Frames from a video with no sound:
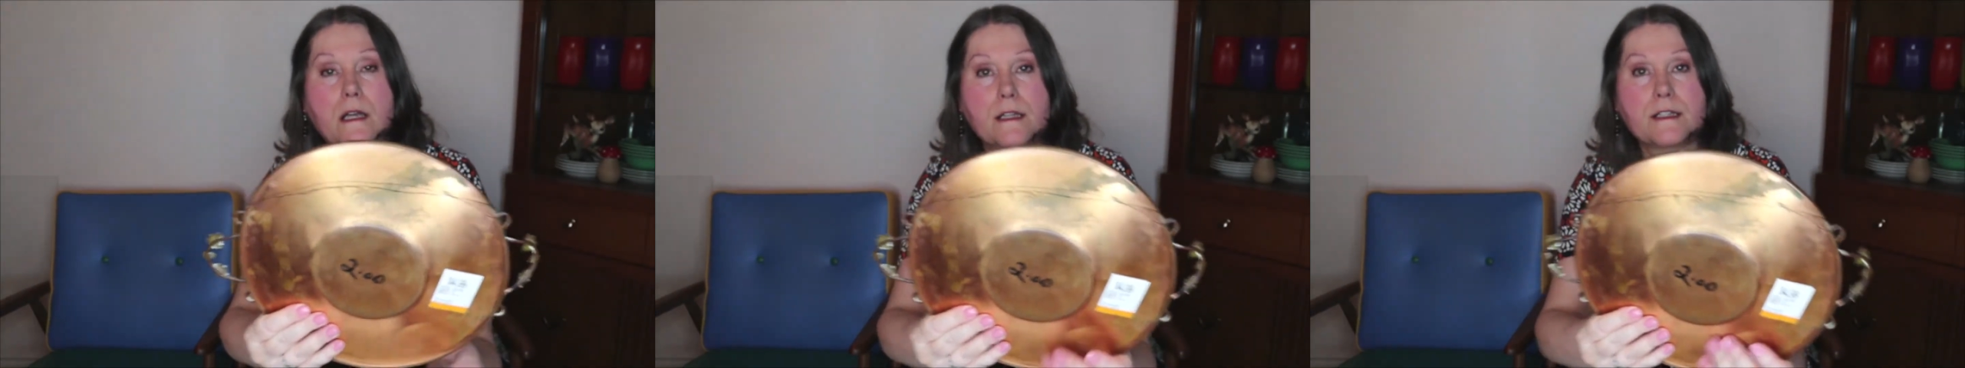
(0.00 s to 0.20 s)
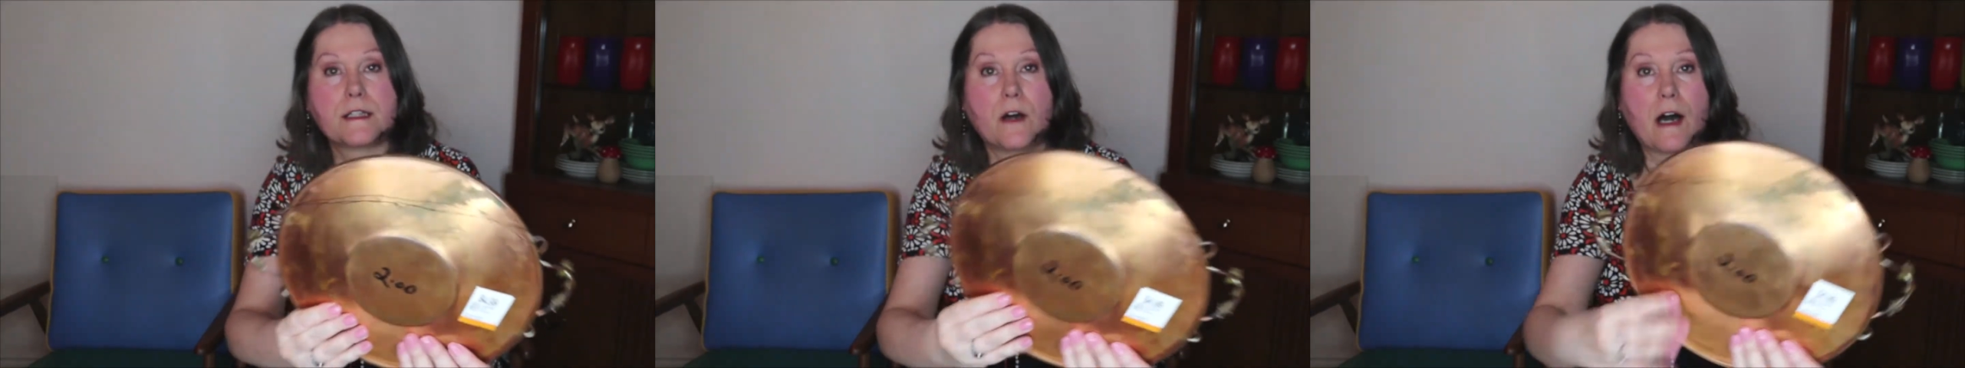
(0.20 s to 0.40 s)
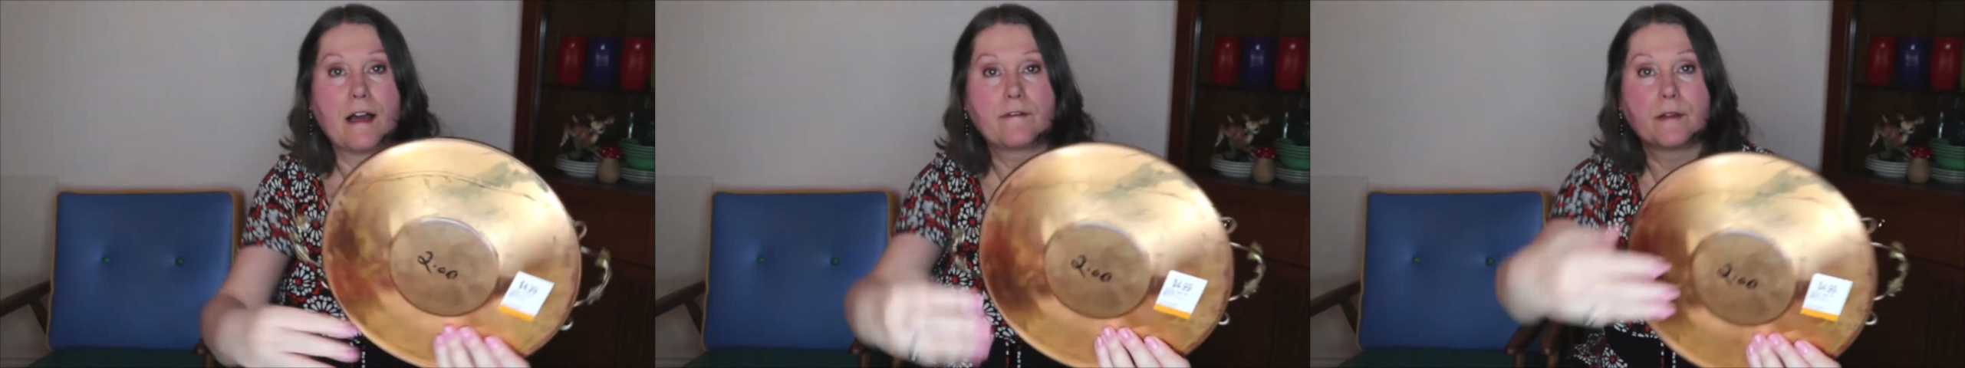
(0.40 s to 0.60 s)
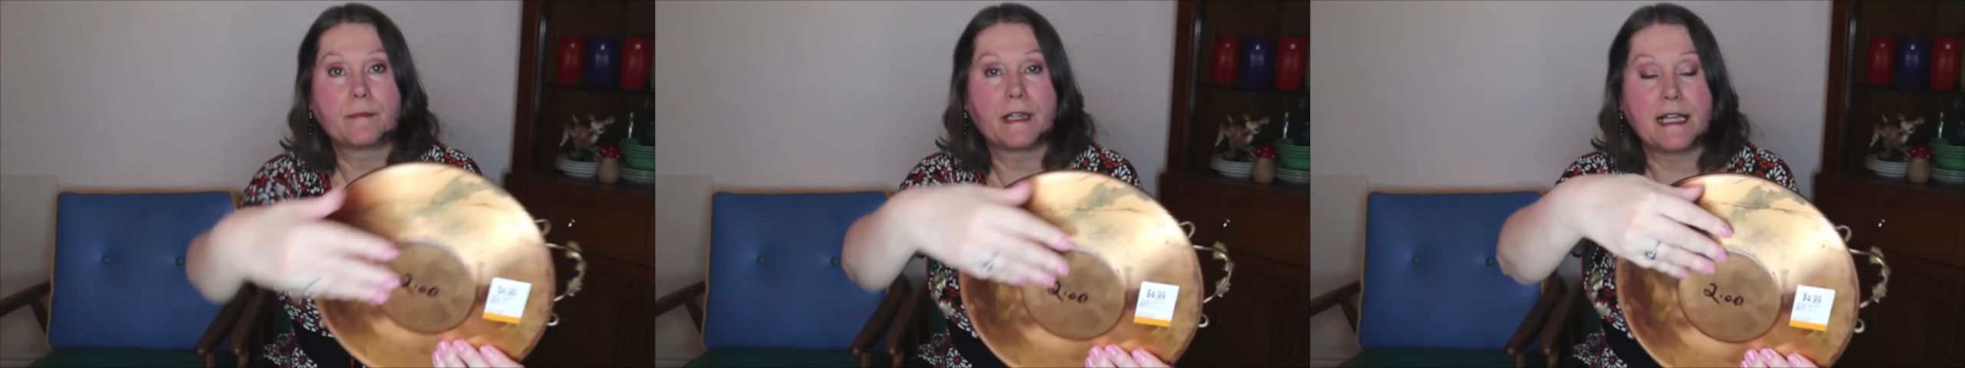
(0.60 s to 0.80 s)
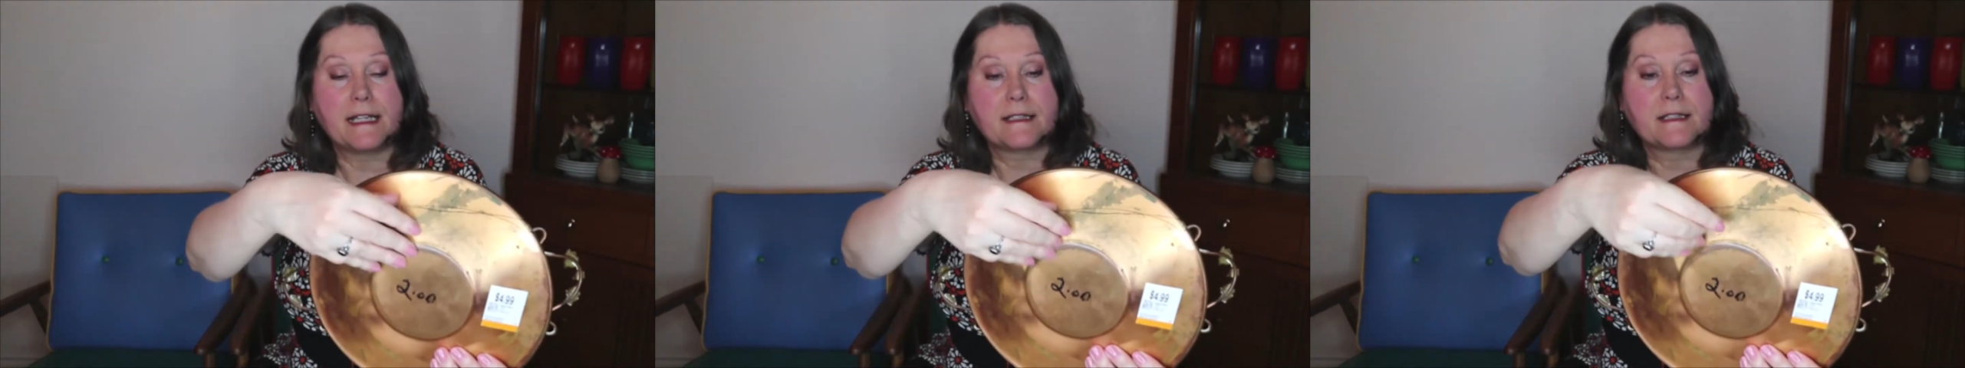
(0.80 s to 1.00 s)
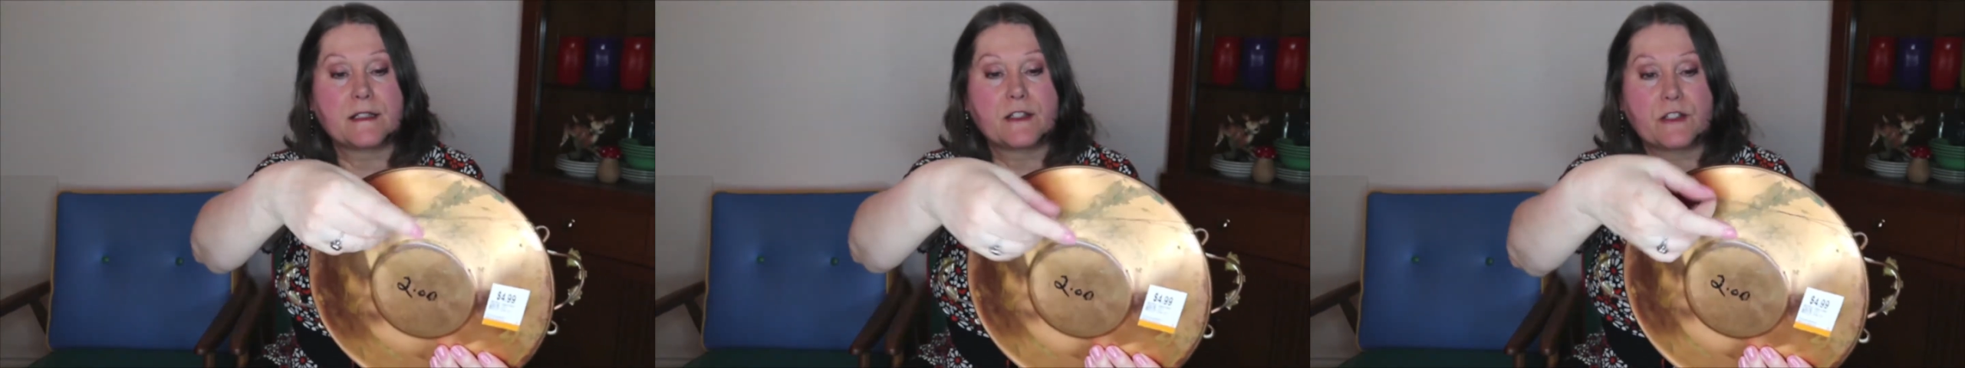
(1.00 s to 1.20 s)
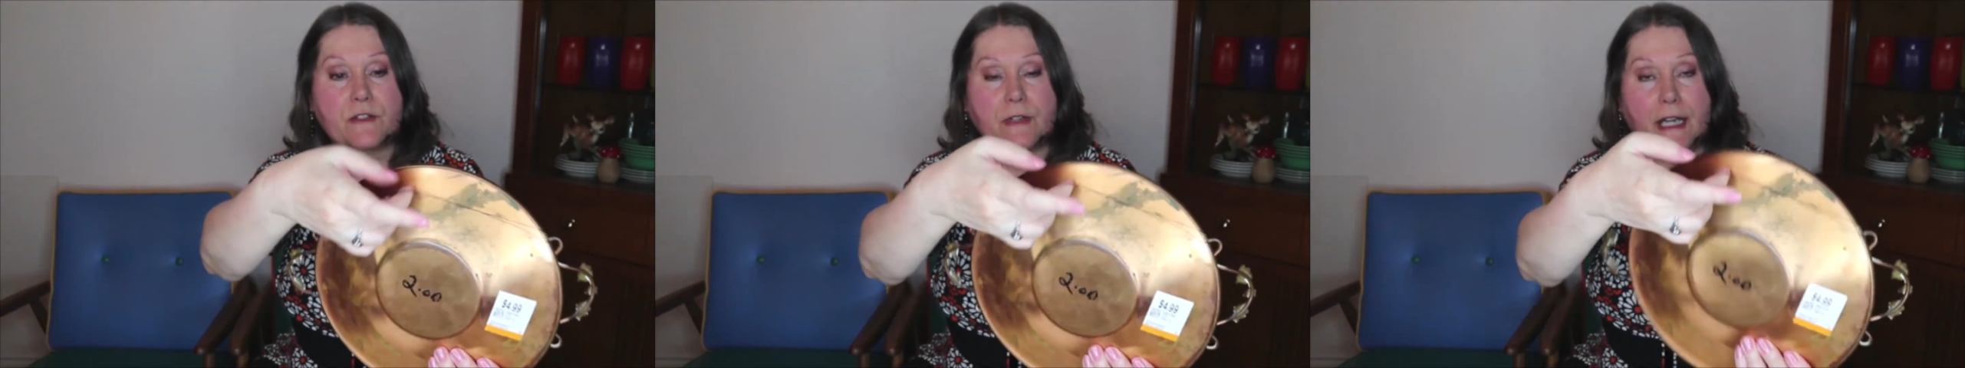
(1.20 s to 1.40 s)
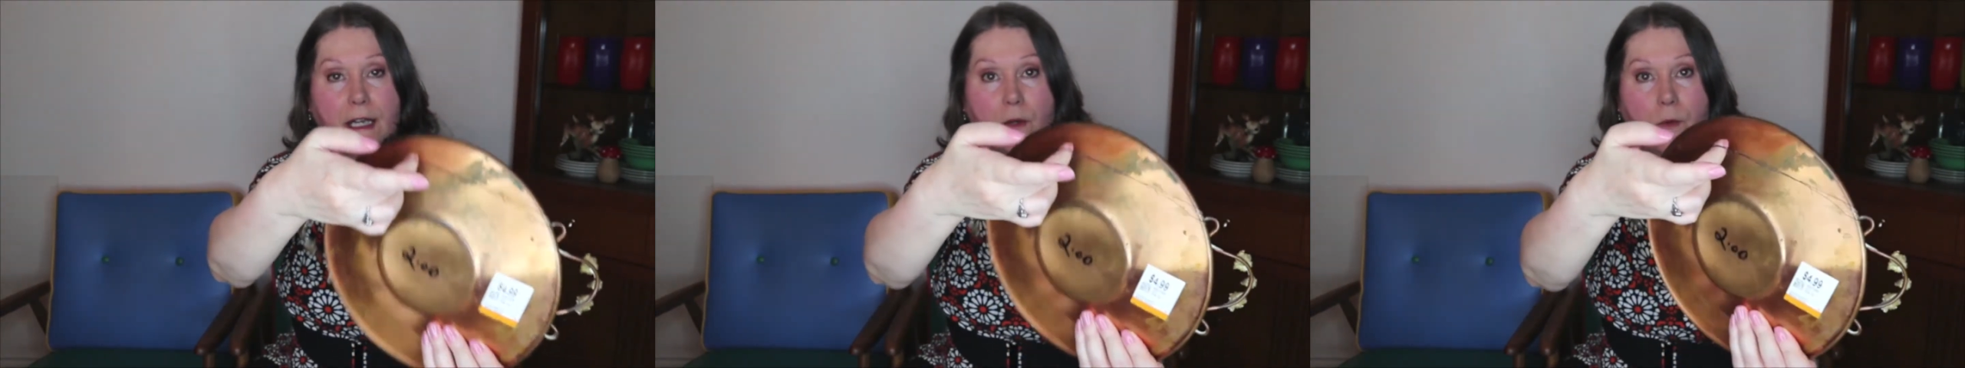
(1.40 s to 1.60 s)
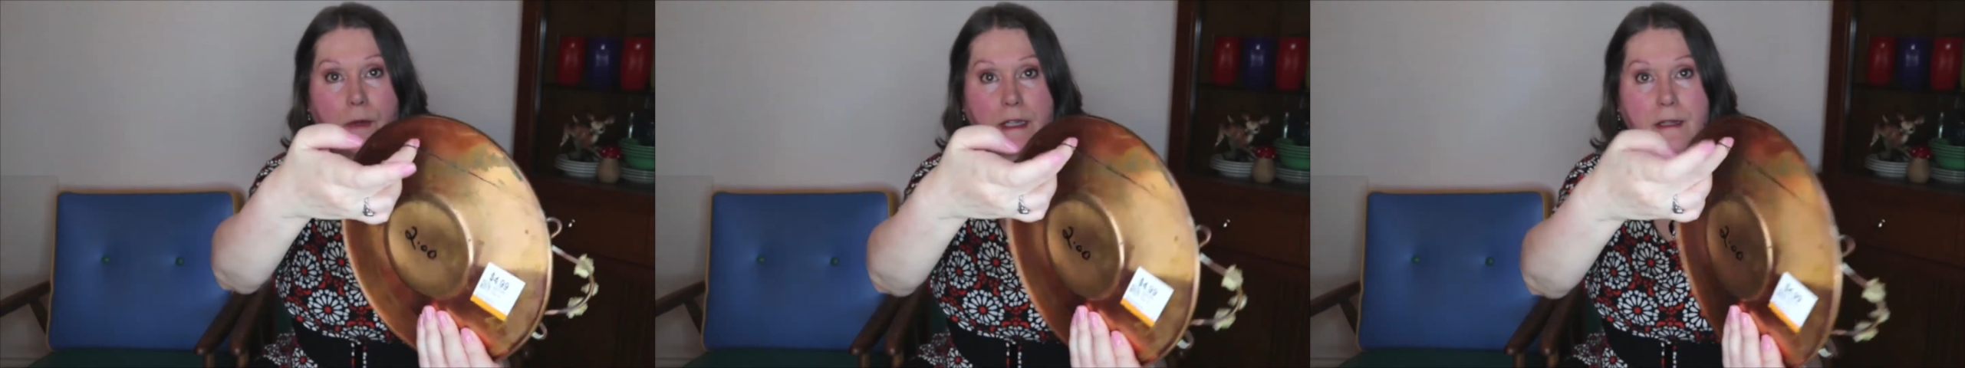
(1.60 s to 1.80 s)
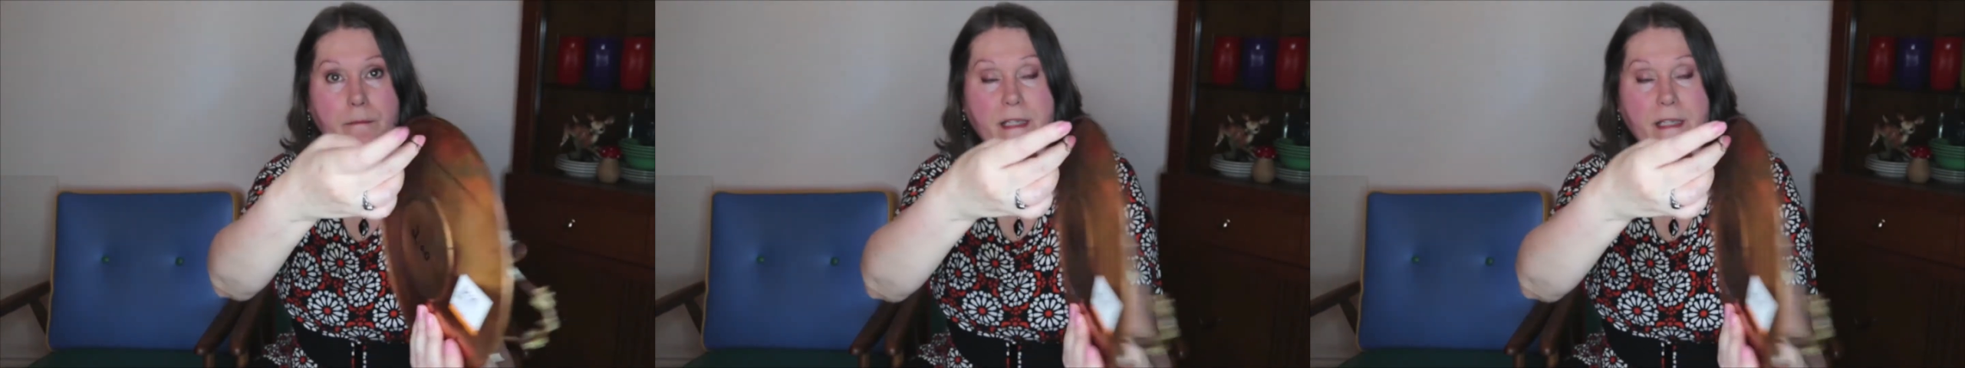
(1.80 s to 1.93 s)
So I replaced the string with a